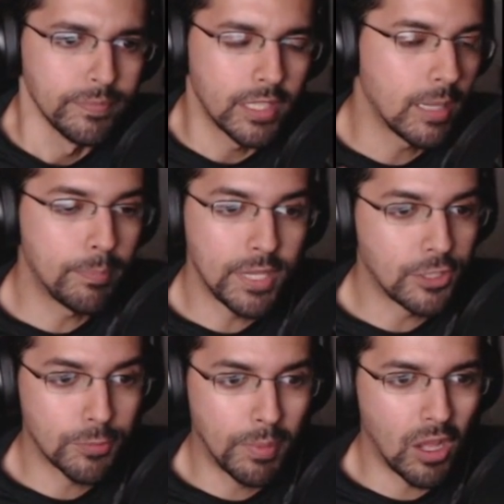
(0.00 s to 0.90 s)
And then
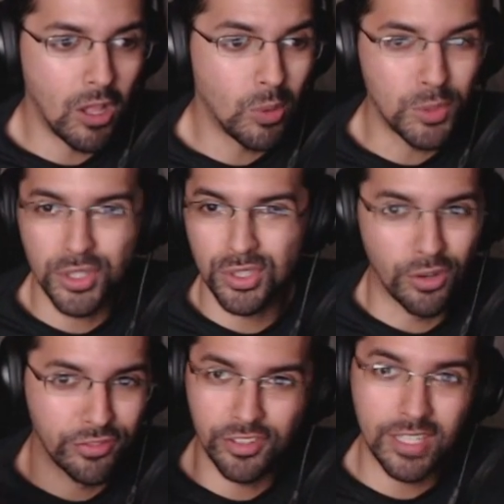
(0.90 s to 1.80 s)
Peach Ball, which is
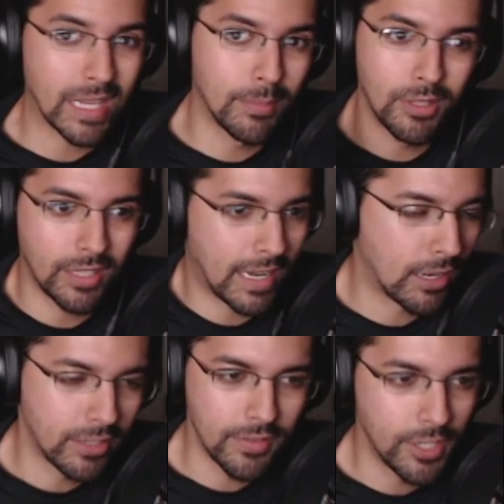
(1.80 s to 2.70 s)
so forgettable that I
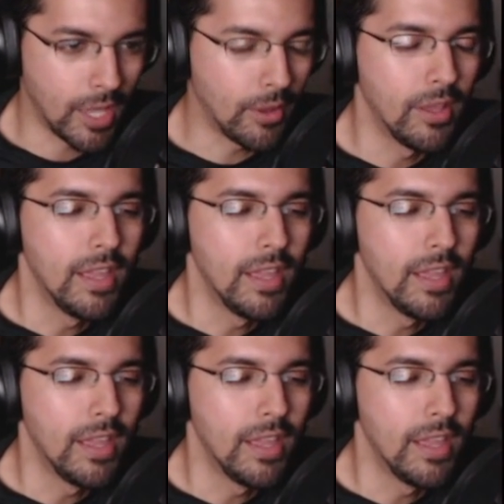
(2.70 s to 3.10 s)
don't even know.